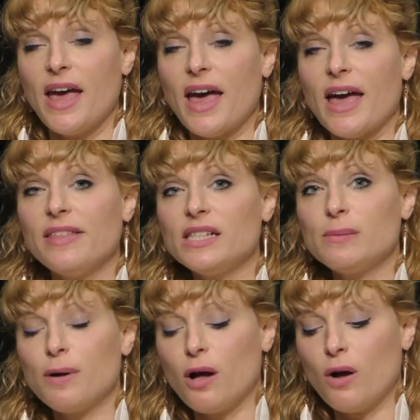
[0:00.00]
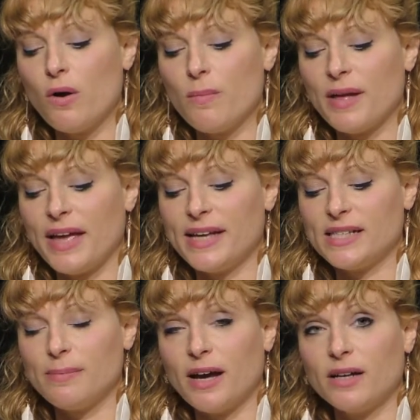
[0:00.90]
And this poem is
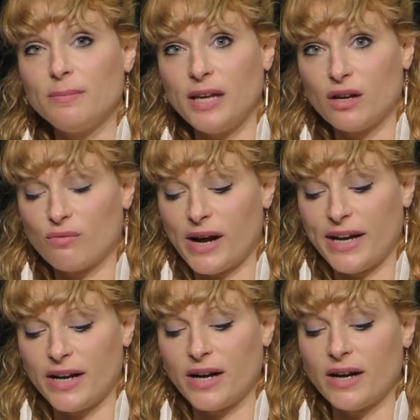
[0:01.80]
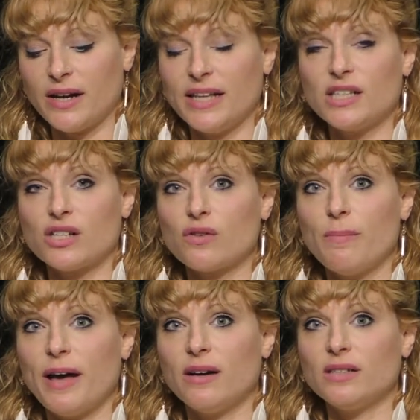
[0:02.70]
about being a writer. It's also
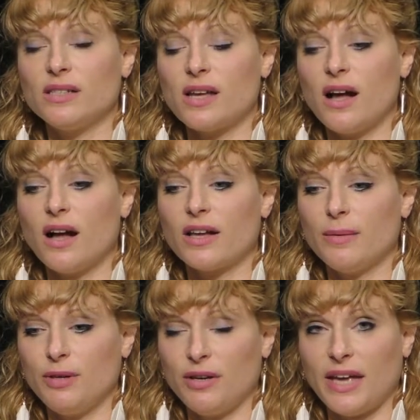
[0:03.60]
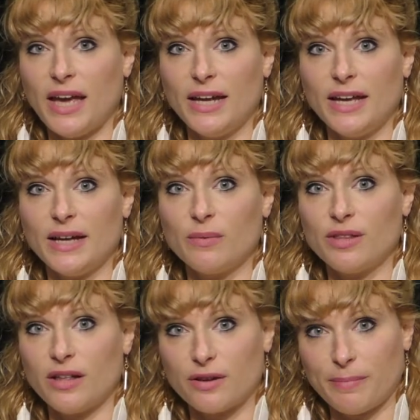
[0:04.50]
about communicating with
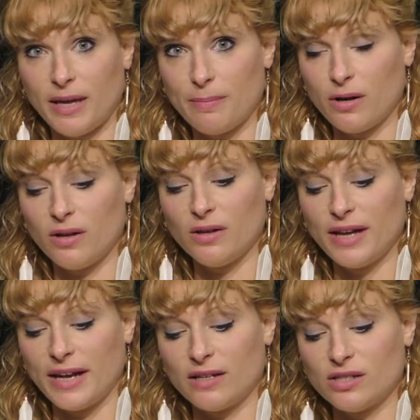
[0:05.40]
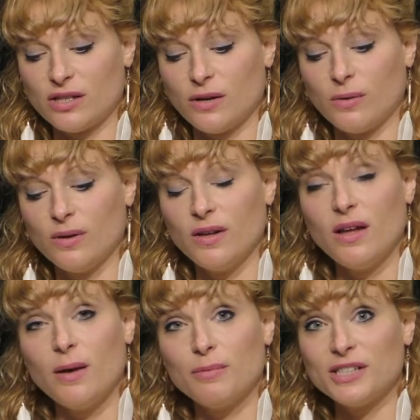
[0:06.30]
other people, and I also
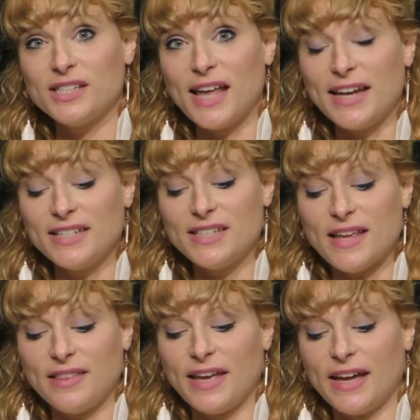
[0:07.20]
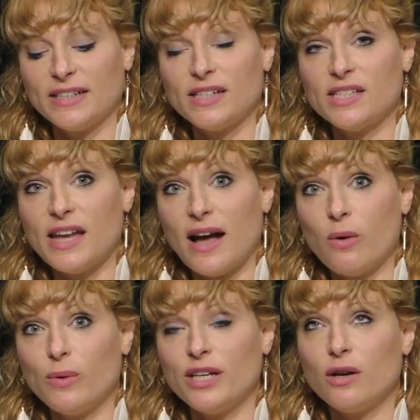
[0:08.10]
put send in the end, because now
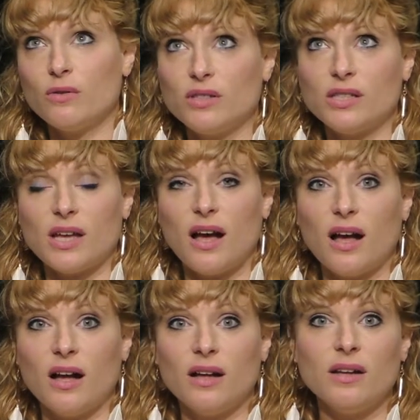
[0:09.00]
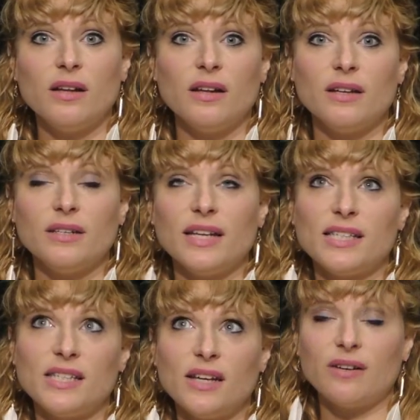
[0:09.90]
we don't
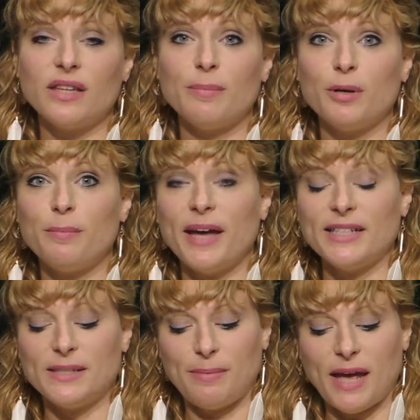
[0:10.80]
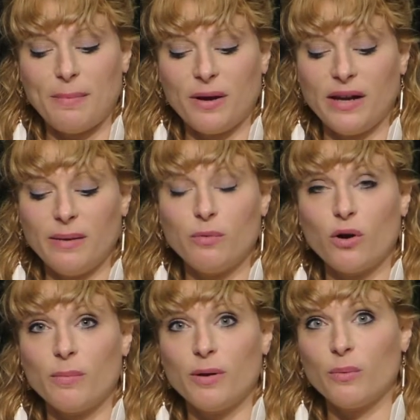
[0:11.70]
necessarily put pen to paper anymore, but